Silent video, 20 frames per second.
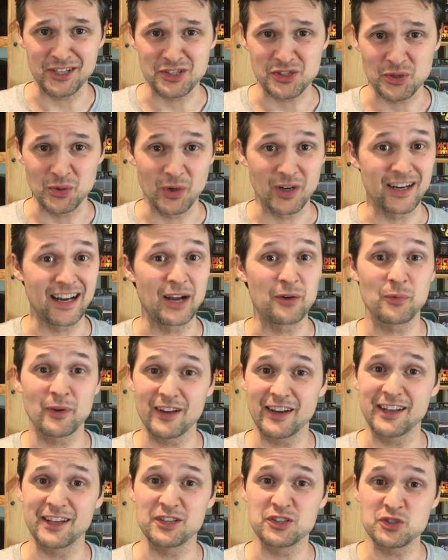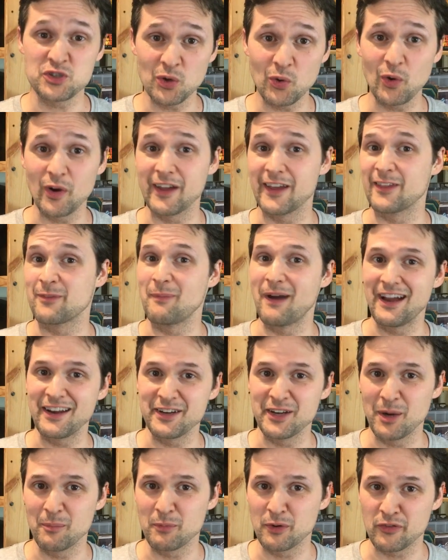a chore and I really enjoy is my
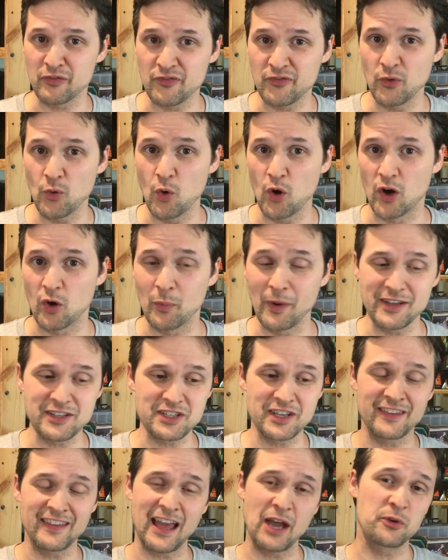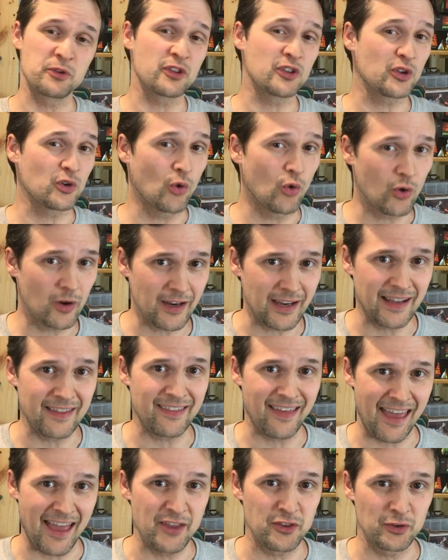number four, which is how scoring
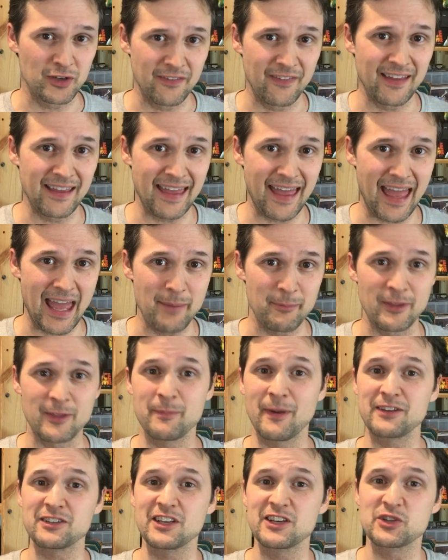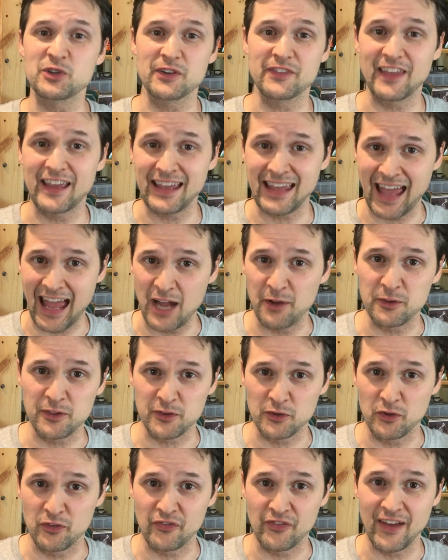is handled in the game, especially during the
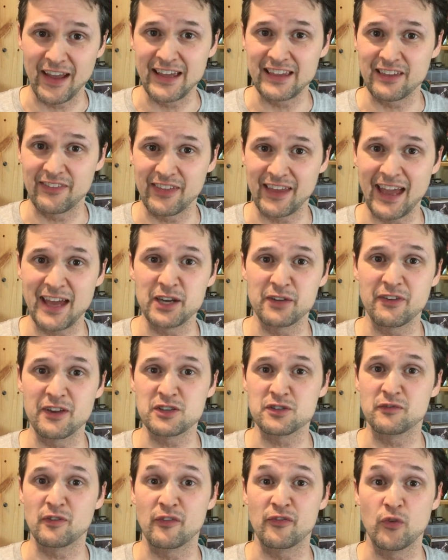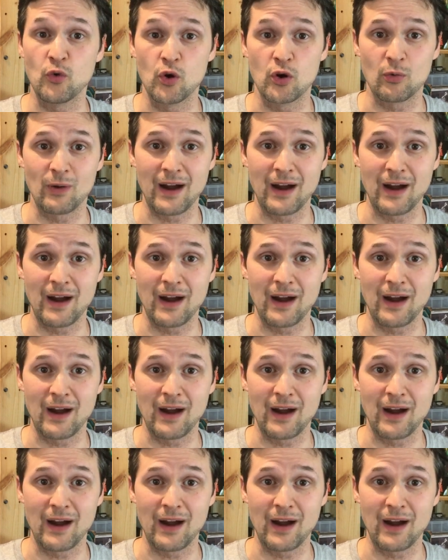council phase at the end of each of the four